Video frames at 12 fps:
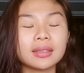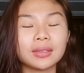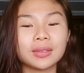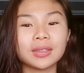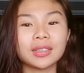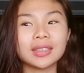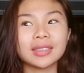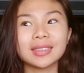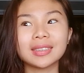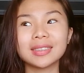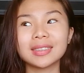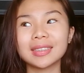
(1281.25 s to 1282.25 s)
oh shit,
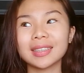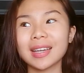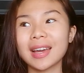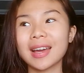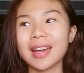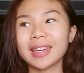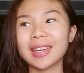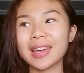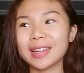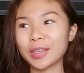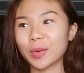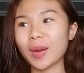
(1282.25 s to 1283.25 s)
like I
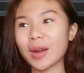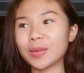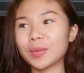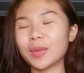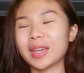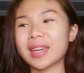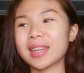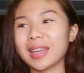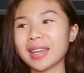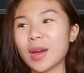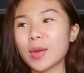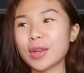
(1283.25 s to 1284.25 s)
can't go out, we can't
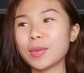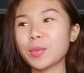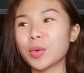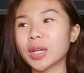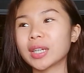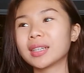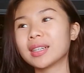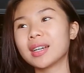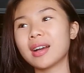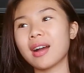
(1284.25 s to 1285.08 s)
hang out anymore,